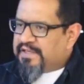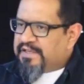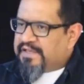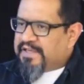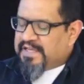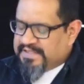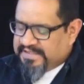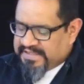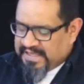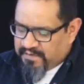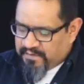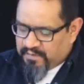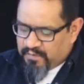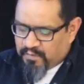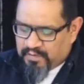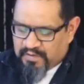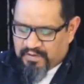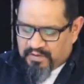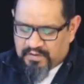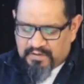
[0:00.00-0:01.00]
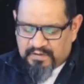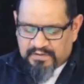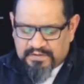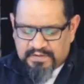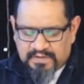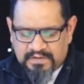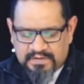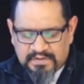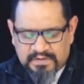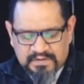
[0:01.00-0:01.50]
is out of the world,
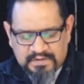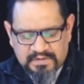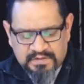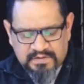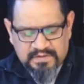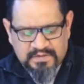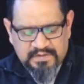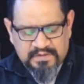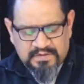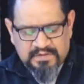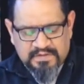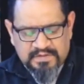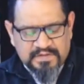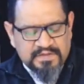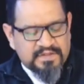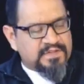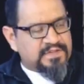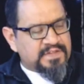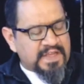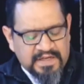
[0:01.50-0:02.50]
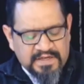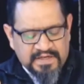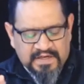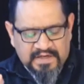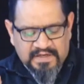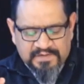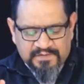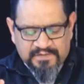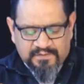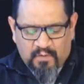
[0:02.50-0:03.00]
Satan and
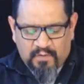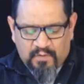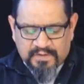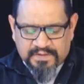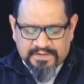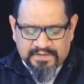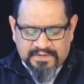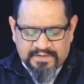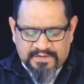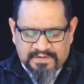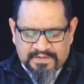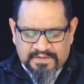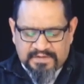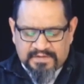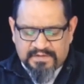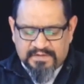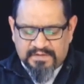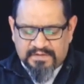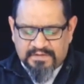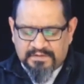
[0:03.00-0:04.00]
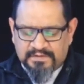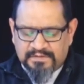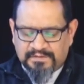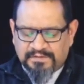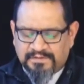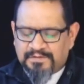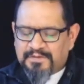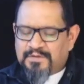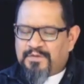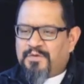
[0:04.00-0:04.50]
his forces
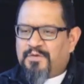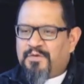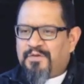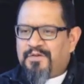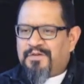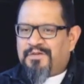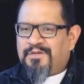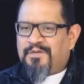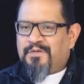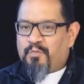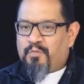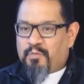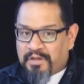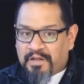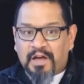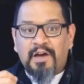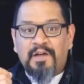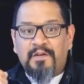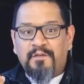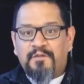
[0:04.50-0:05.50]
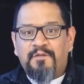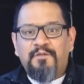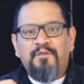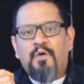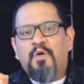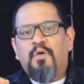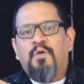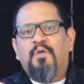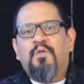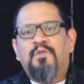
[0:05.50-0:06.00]
will
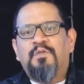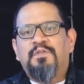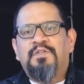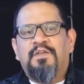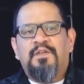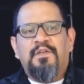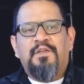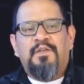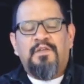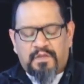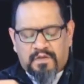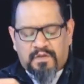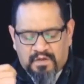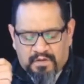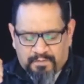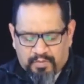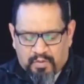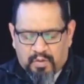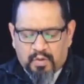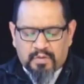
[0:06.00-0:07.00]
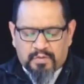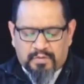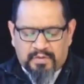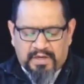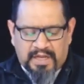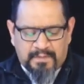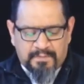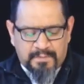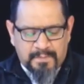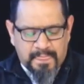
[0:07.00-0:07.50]
unfold their
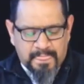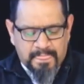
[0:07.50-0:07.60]
program.